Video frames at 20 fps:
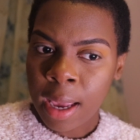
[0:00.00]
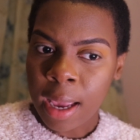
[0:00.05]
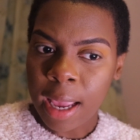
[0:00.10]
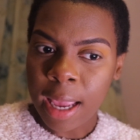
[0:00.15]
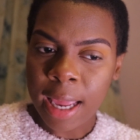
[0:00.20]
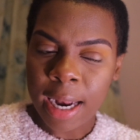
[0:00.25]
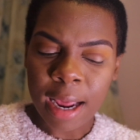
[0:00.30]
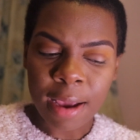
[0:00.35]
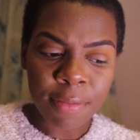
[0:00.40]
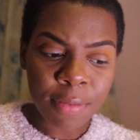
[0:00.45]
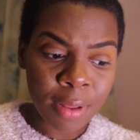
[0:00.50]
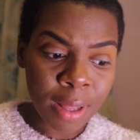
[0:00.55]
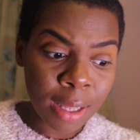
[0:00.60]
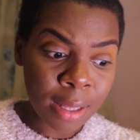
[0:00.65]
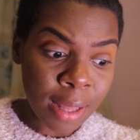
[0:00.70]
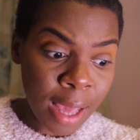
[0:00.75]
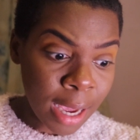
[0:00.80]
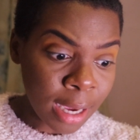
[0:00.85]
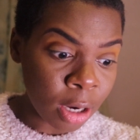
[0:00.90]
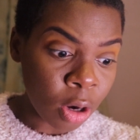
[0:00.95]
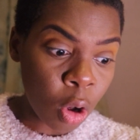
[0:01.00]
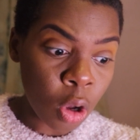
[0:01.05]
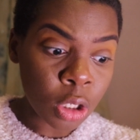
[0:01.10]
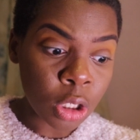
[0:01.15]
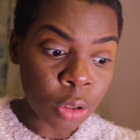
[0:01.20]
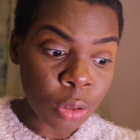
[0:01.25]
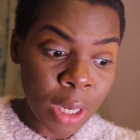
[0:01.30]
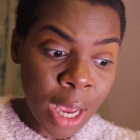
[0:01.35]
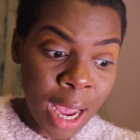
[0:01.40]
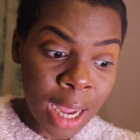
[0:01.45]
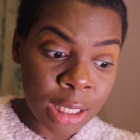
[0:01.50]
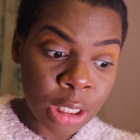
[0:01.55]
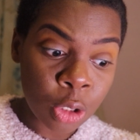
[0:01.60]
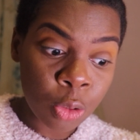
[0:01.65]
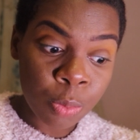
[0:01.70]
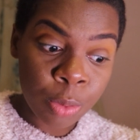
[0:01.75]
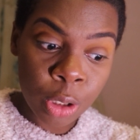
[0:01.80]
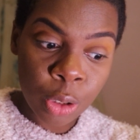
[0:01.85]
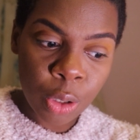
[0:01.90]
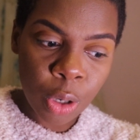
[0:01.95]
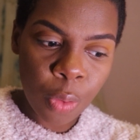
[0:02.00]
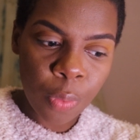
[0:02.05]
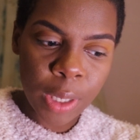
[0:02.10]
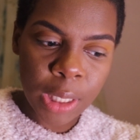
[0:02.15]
And I feel like that could also tie to Pluto